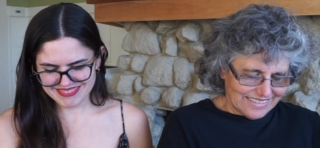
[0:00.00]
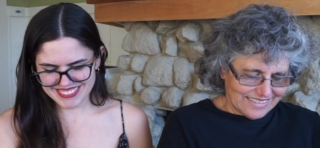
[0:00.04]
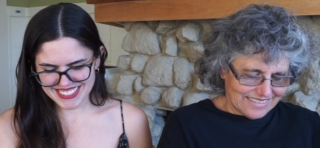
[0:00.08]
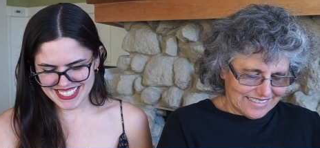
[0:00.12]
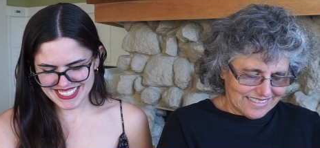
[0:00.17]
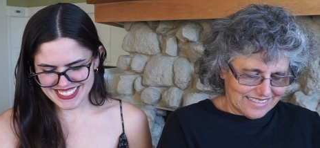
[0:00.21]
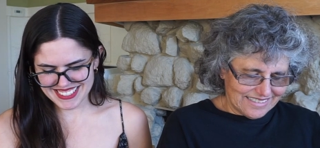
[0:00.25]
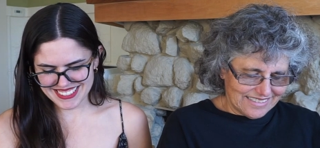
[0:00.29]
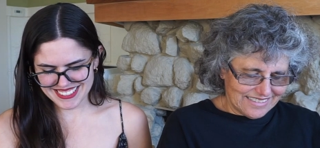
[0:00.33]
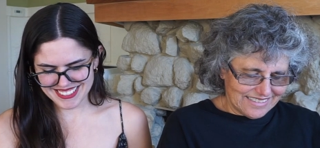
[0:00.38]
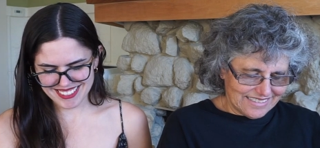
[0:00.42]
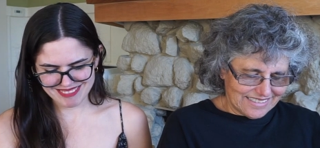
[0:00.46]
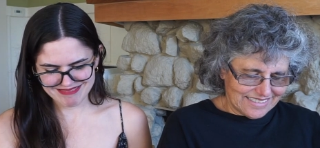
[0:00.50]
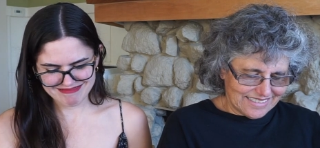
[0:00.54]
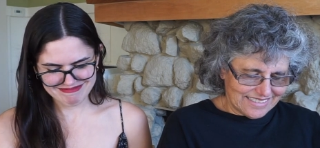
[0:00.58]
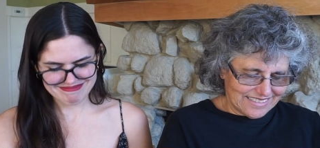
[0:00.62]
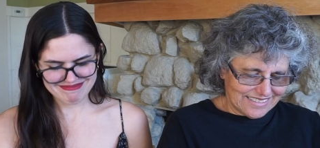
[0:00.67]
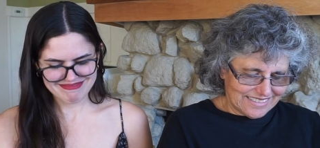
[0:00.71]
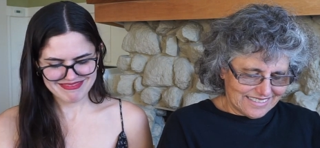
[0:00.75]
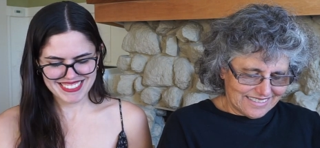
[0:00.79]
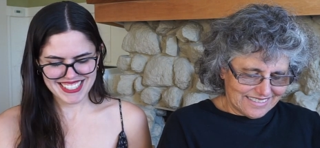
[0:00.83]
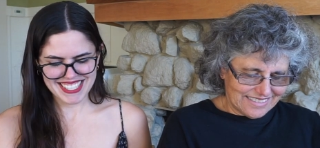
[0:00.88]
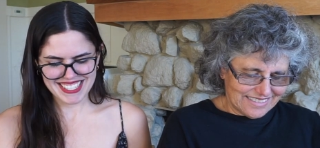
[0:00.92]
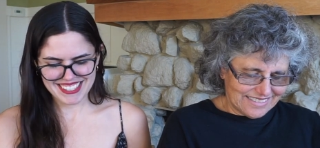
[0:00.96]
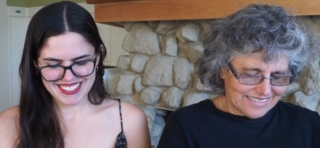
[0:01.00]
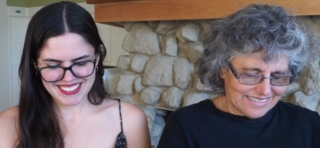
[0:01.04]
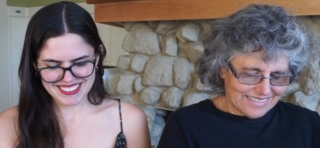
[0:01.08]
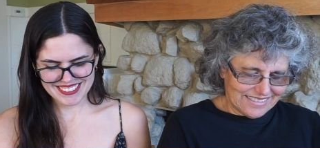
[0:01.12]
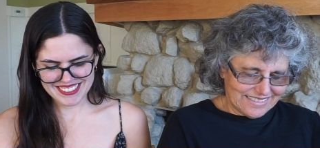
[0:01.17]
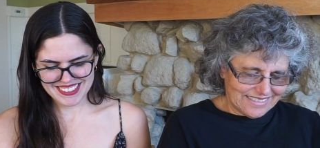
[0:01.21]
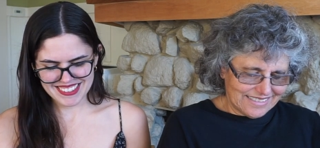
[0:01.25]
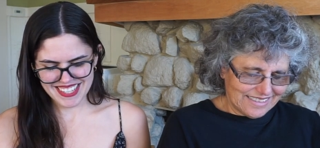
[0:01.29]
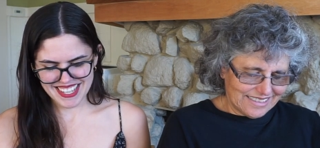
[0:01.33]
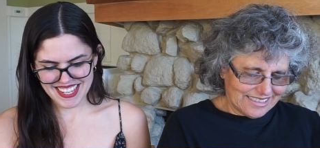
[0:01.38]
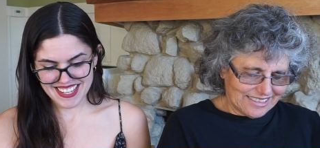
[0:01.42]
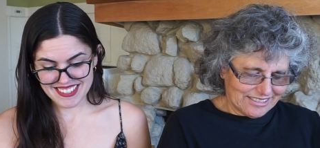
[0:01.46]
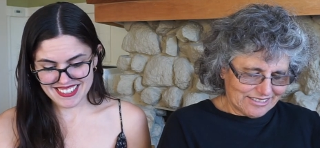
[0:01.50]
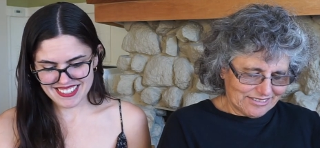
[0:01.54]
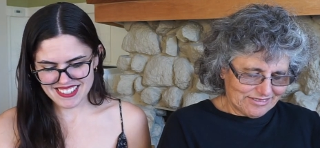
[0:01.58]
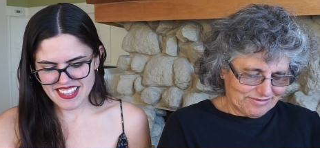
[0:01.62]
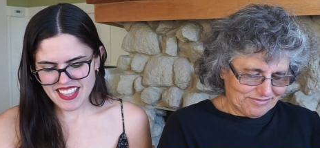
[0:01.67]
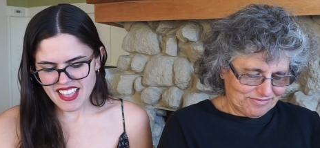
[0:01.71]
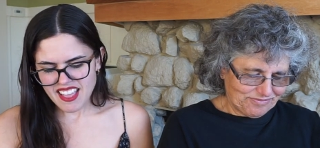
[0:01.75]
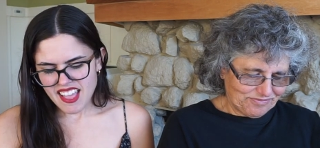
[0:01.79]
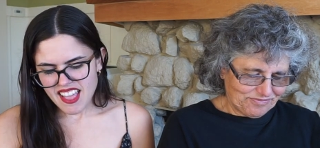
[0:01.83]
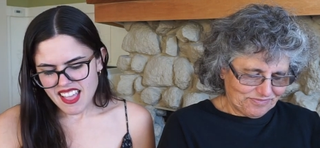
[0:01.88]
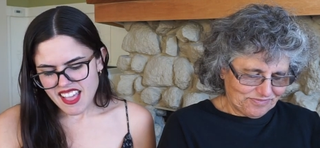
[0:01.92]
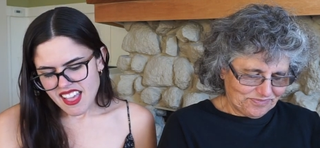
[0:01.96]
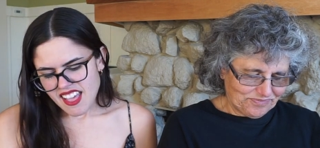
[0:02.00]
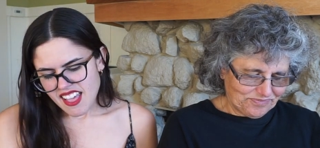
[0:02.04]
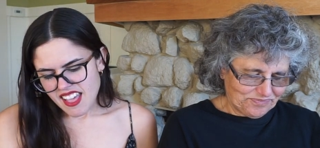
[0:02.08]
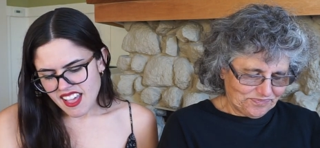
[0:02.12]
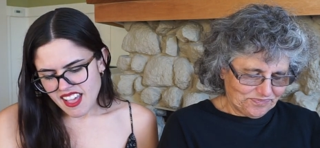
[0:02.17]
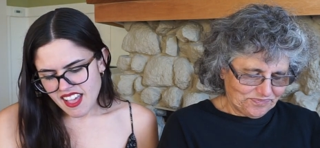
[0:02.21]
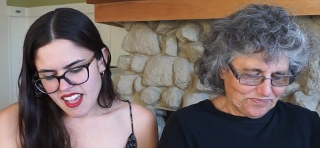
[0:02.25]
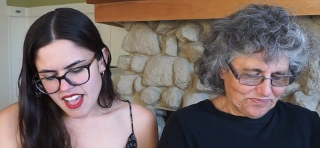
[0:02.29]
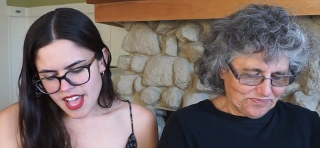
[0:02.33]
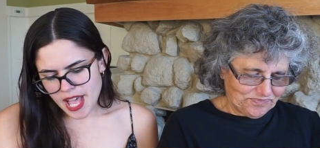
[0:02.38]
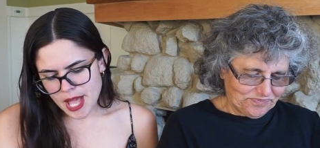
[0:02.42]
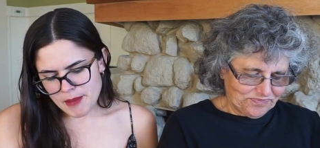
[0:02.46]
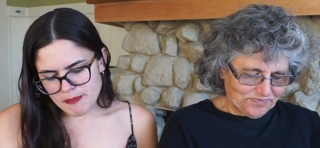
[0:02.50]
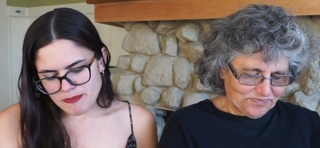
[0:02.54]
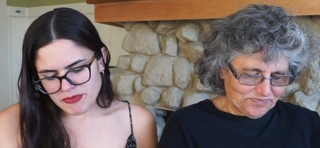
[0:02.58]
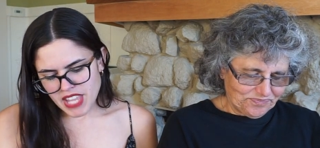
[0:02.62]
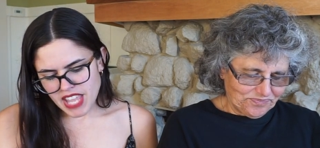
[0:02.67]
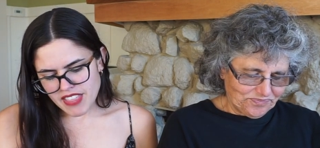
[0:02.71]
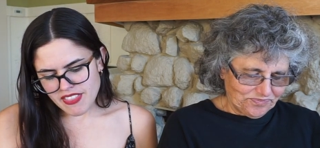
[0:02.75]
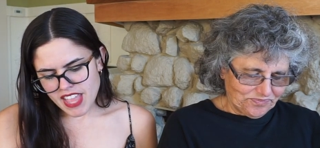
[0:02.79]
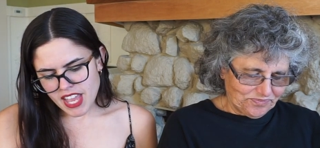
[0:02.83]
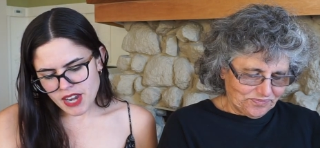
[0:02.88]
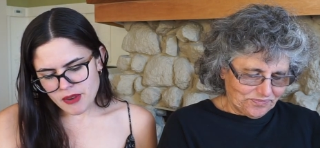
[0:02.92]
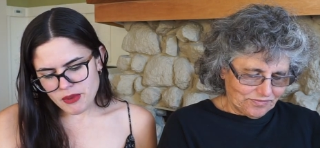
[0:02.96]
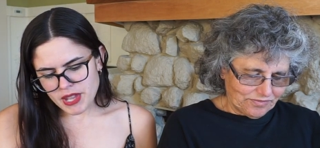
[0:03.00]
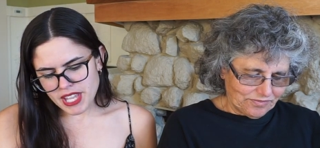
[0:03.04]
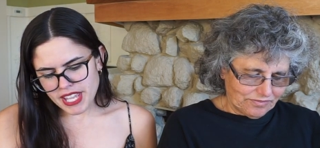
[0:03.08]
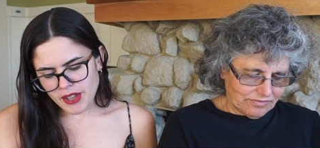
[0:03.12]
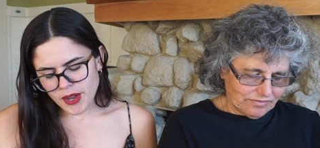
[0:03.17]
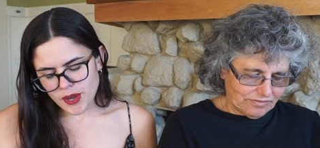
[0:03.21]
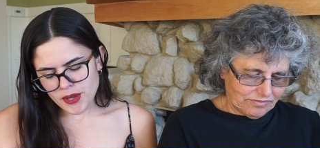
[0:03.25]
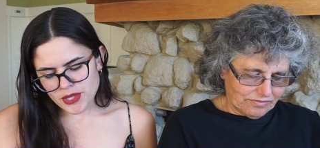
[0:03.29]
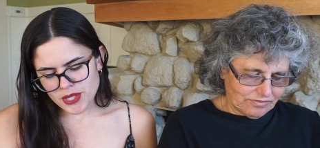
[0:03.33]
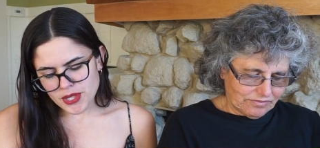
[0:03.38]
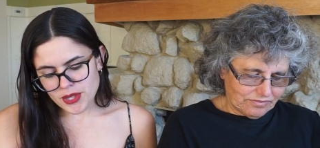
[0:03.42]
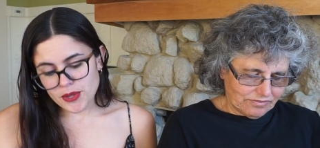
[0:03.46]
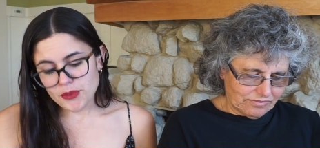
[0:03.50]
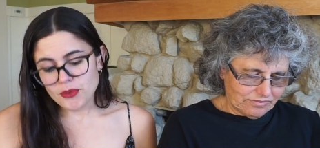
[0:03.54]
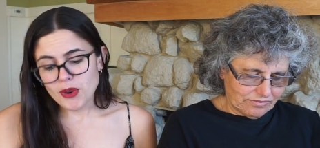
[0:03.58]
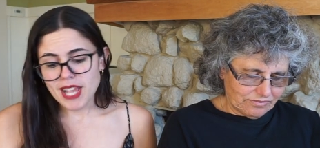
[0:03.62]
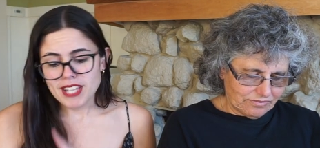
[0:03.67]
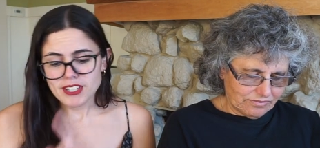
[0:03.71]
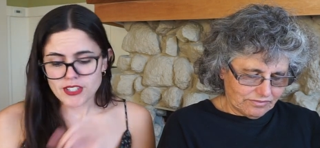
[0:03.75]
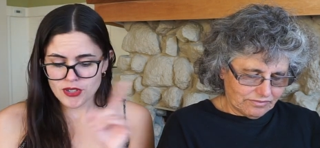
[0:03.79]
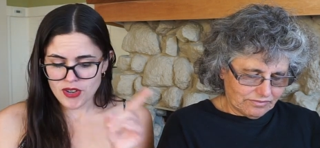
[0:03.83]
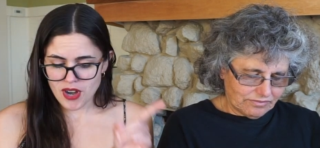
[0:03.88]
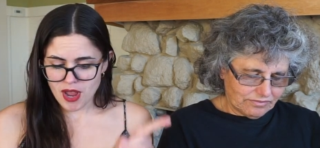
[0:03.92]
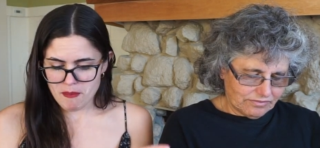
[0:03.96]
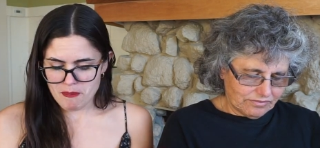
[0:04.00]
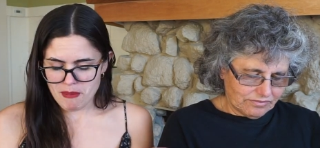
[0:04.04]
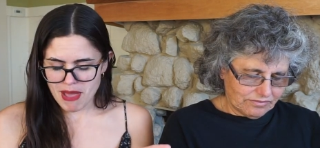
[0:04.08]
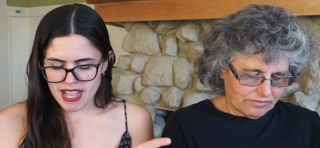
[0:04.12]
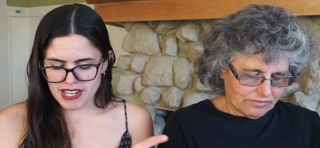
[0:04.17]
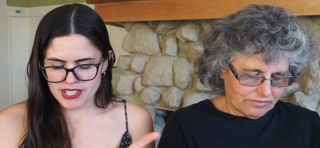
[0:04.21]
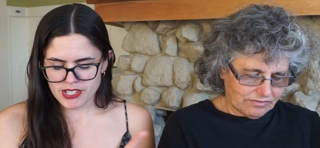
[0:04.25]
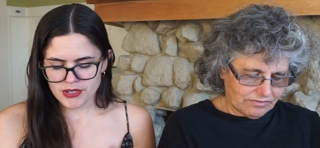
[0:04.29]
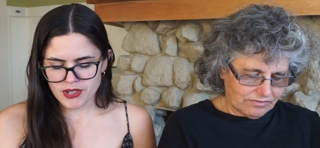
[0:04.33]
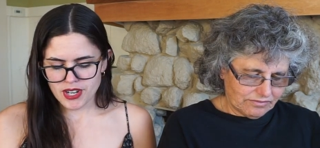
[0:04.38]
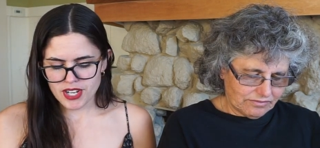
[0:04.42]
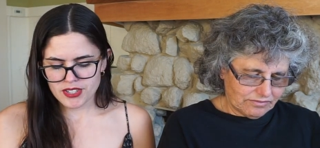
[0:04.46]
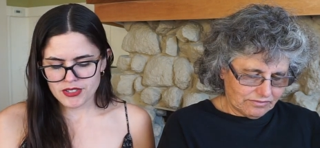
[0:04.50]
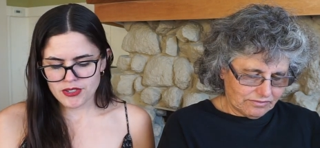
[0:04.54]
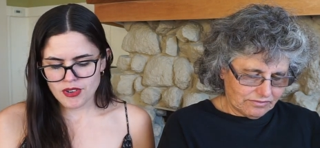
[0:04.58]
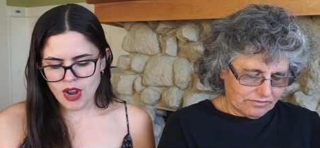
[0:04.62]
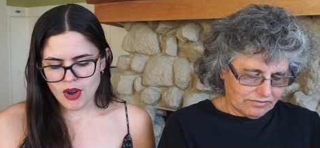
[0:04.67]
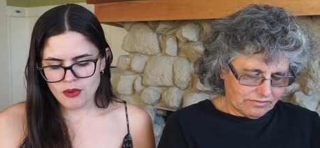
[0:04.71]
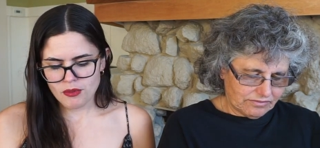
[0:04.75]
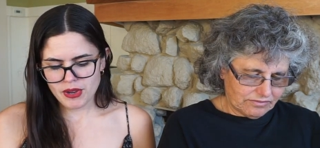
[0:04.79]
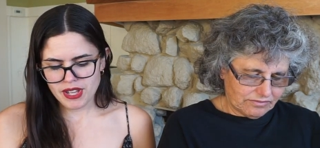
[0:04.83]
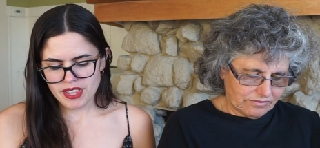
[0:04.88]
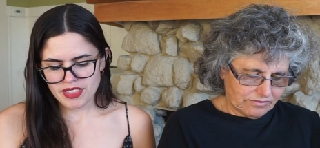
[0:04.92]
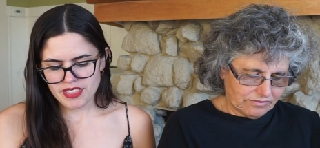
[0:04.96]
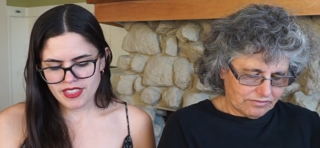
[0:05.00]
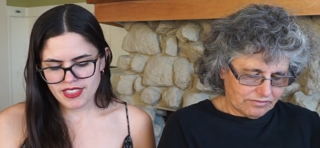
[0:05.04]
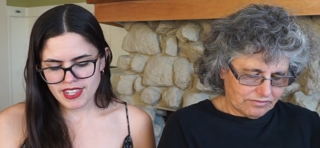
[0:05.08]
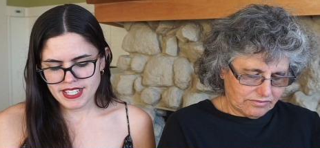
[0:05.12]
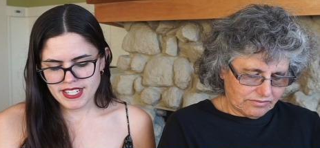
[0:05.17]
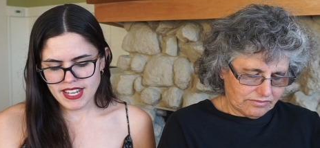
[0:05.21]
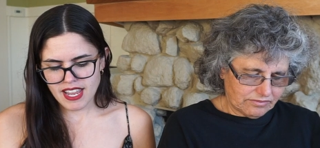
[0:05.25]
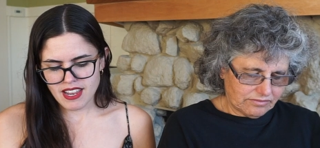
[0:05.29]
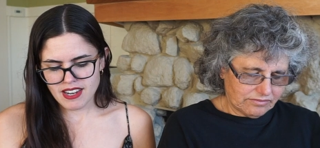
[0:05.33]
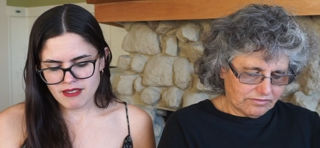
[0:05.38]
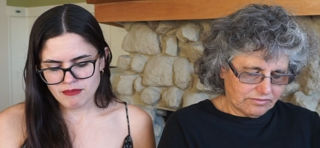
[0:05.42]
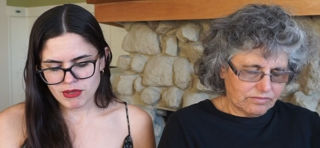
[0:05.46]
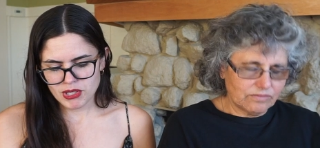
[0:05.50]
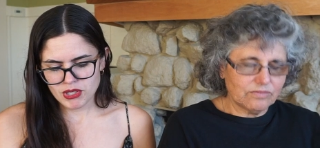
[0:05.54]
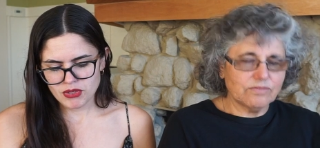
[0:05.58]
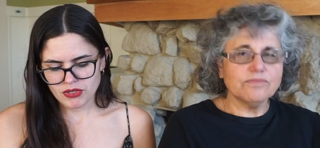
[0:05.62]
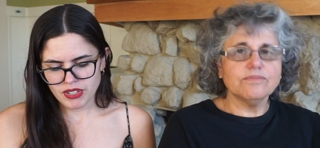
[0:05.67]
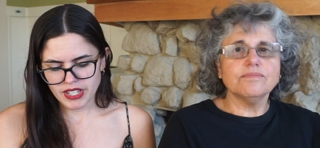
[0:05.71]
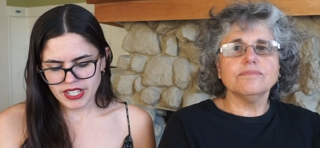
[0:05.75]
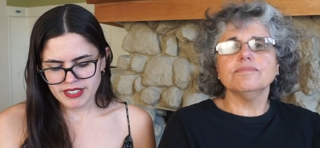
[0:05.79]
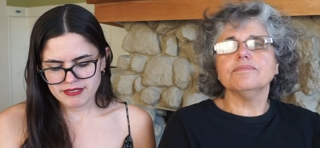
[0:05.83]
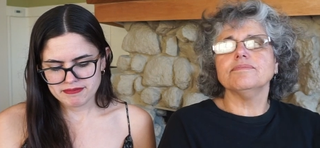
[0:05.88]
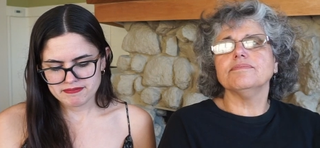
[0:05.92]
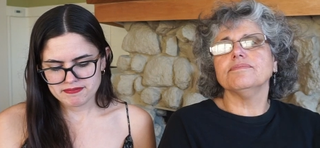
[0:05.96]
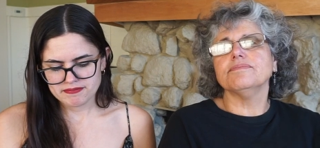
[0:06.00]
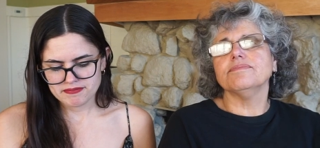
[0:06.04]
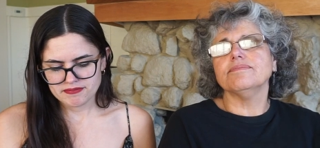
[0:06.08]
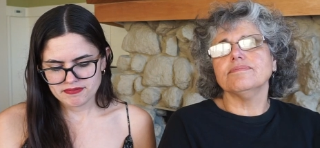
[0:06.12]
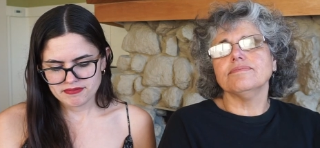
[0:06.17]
Speaker 1: isn't like yeah. lace. Um, and then we go to the restaurant, back to the restaurant with the date between